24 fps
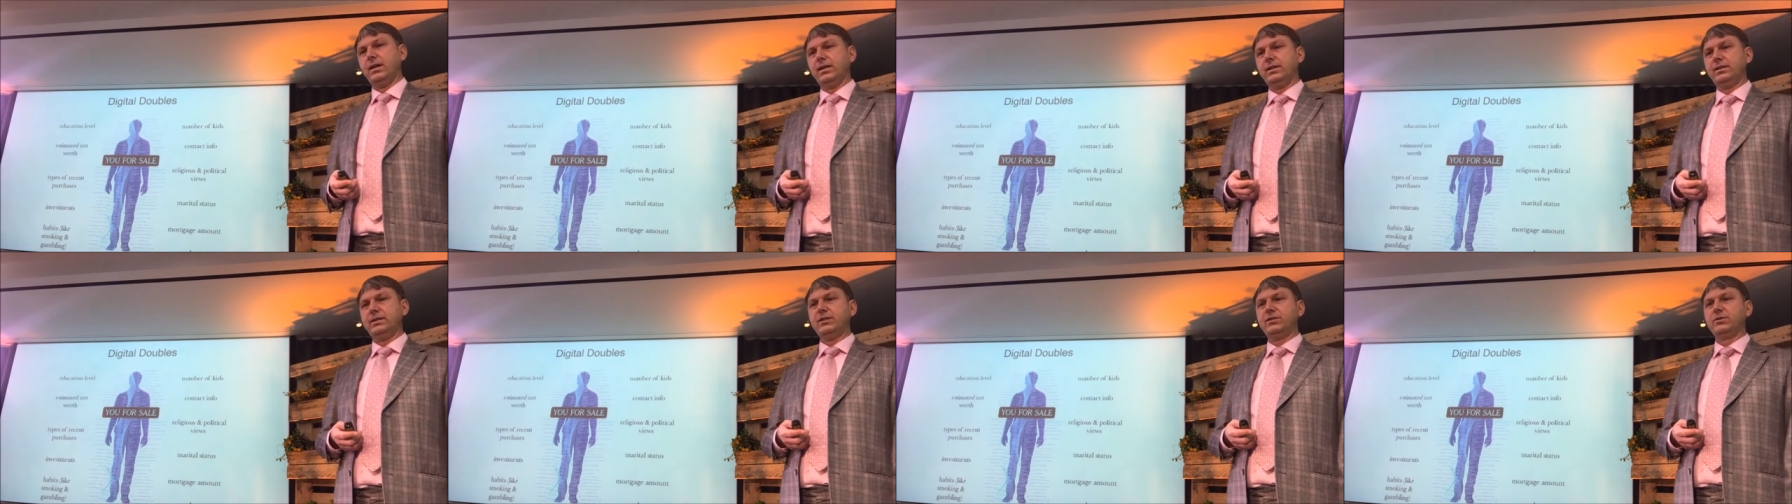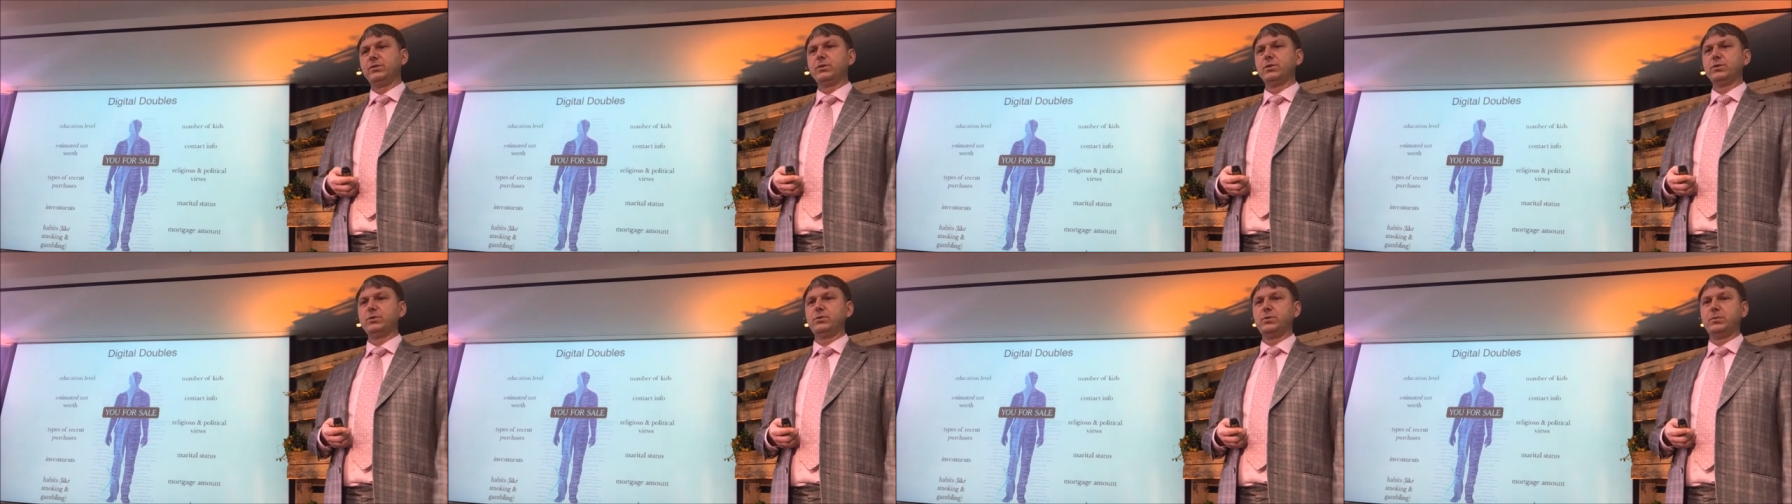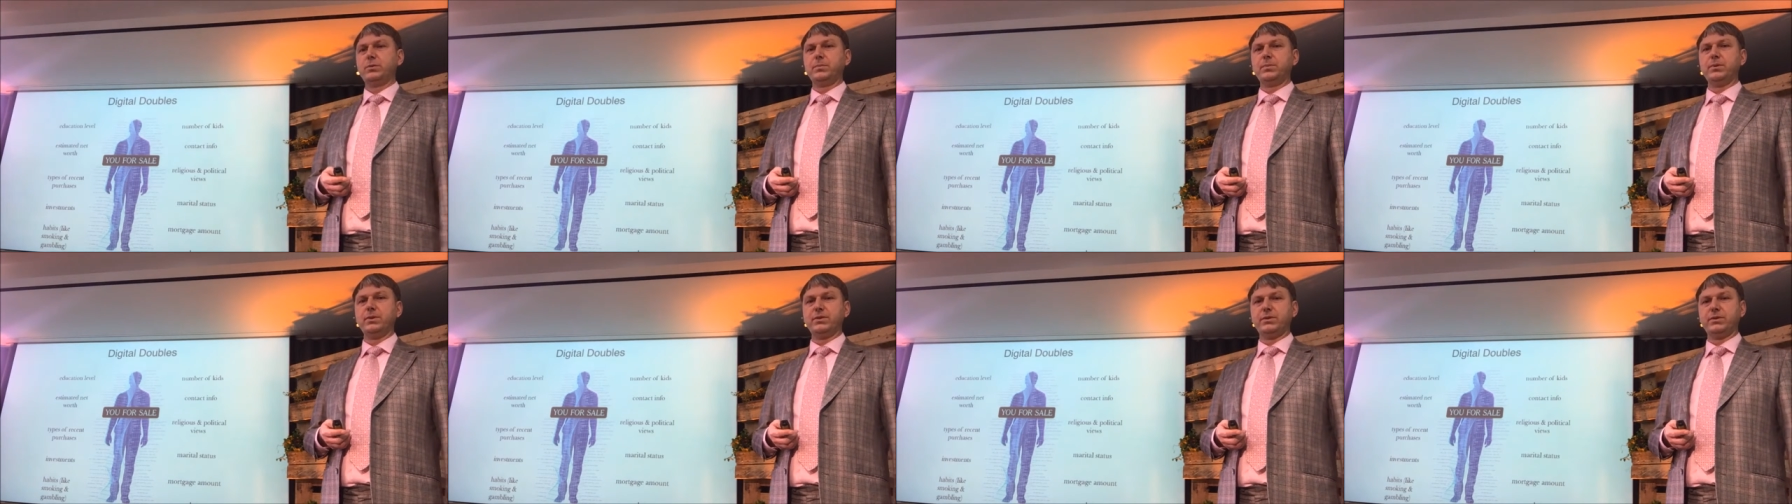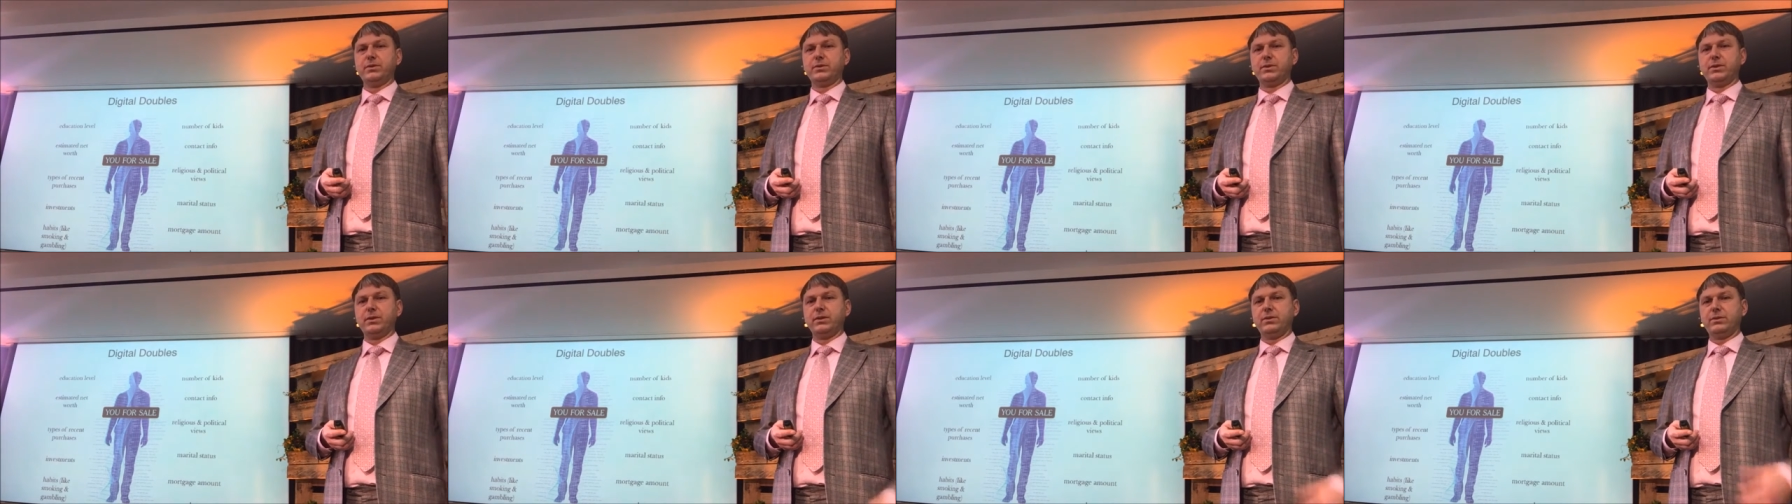uh, digital
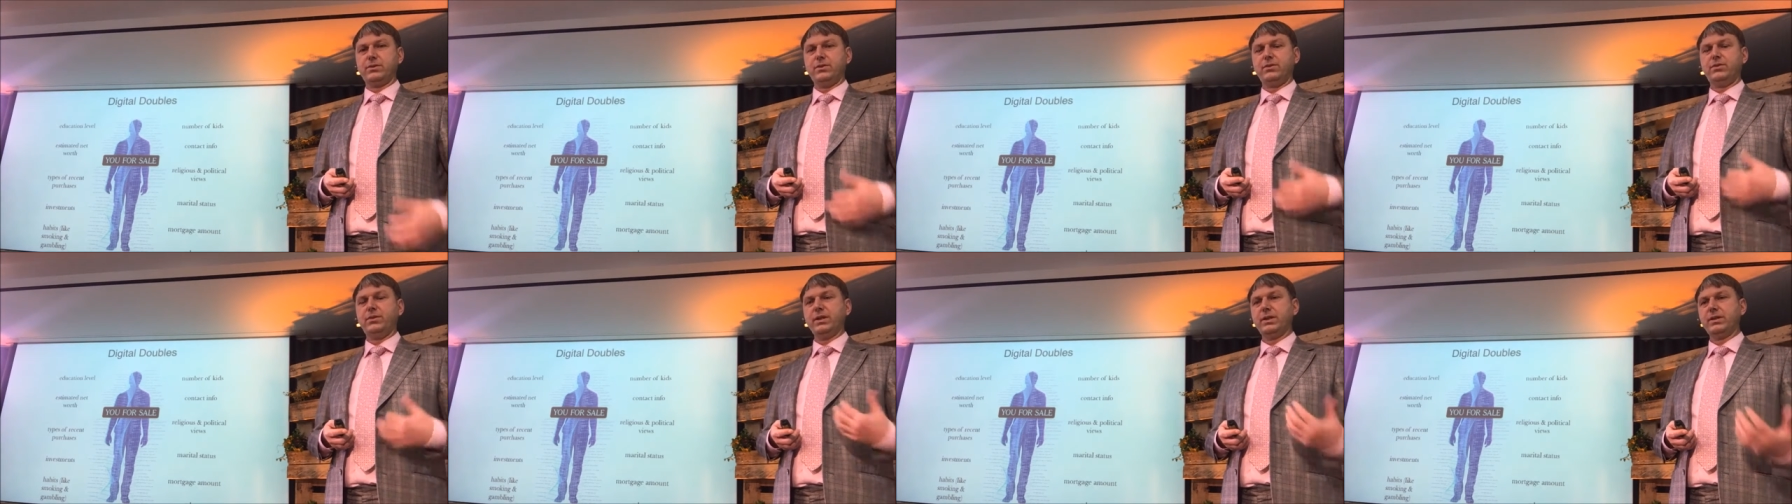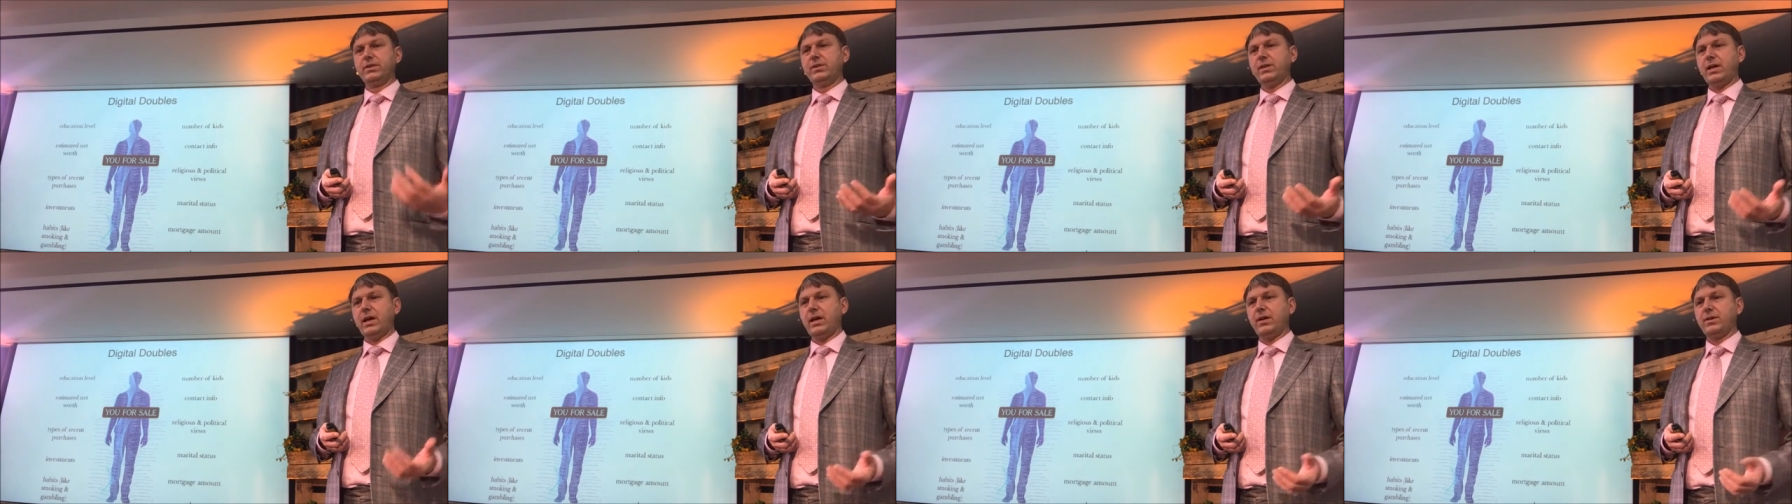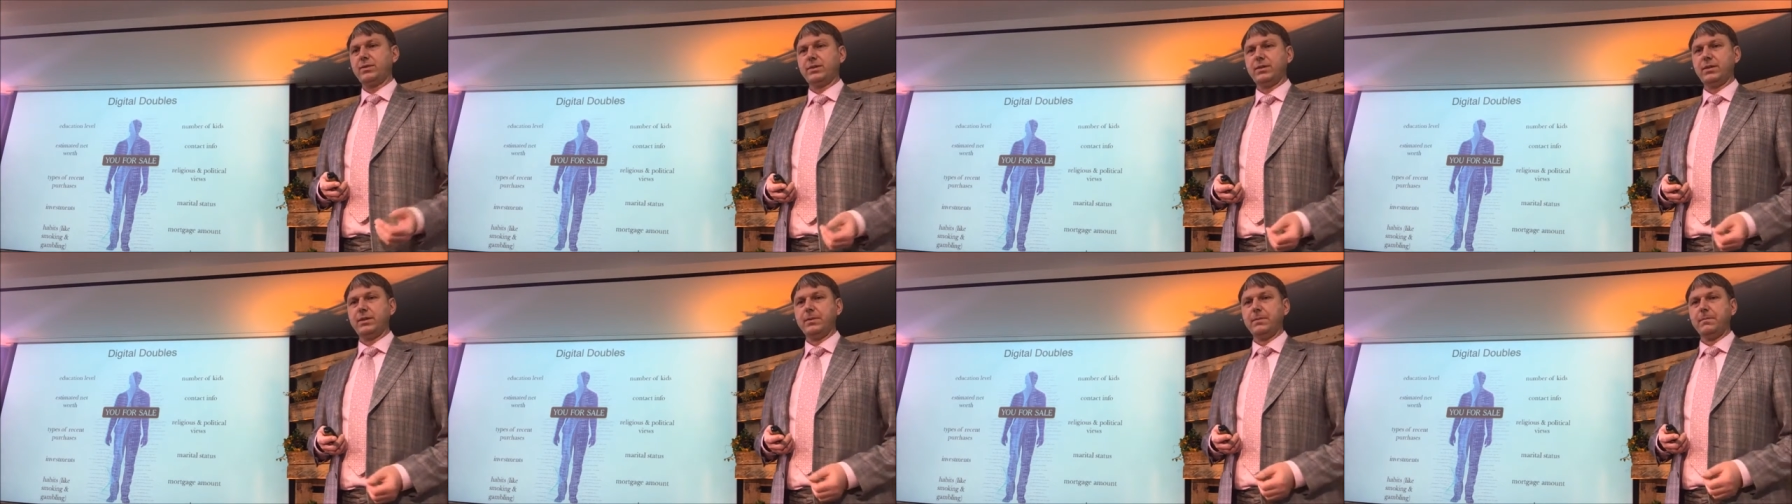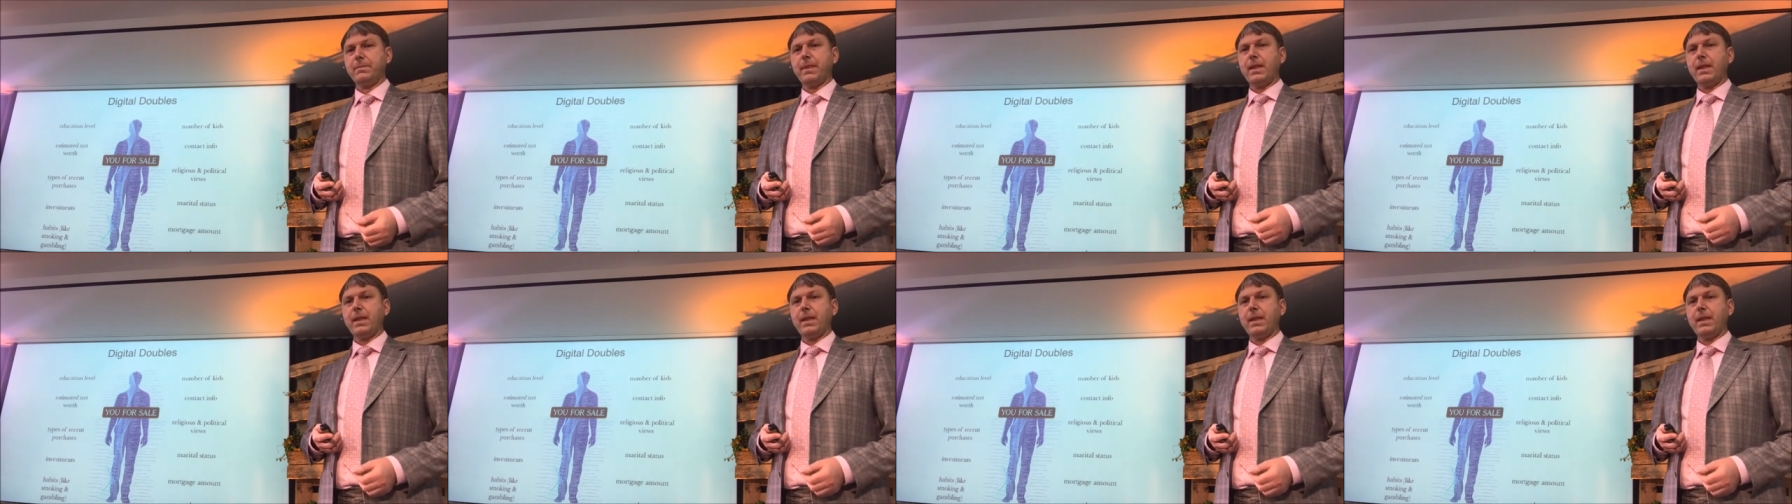doubles in order to figure out